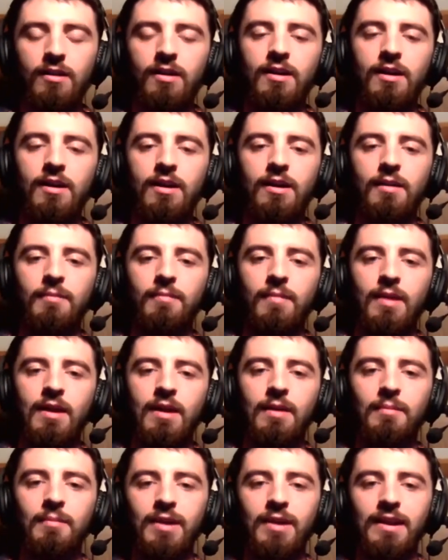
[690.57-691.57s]

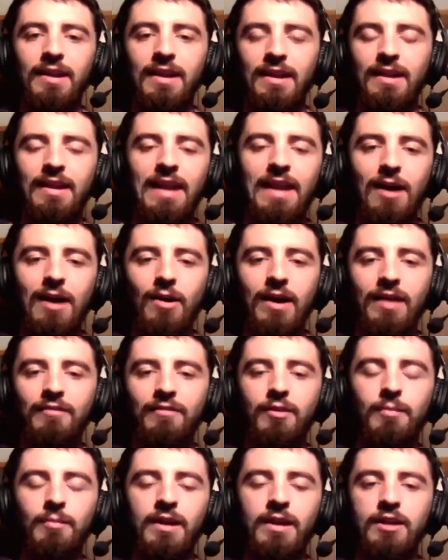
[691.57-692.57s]
But now,
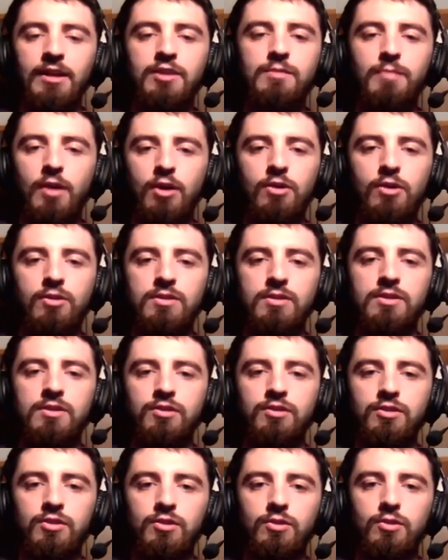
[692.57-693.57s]
having been exposed
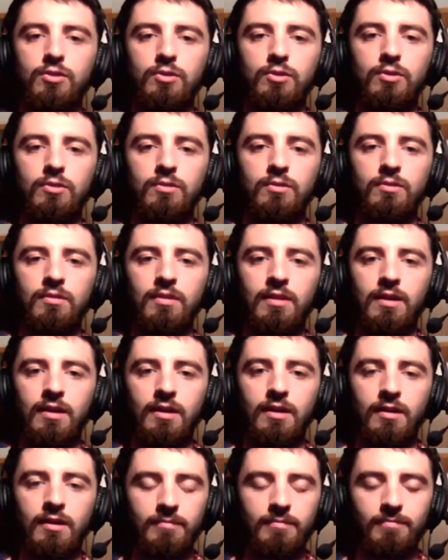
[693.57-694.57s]
to
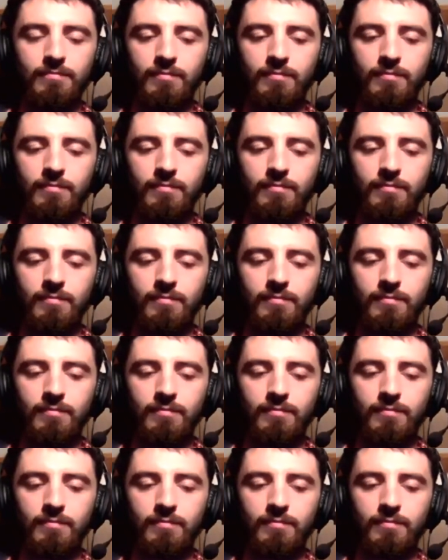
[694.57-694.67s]
the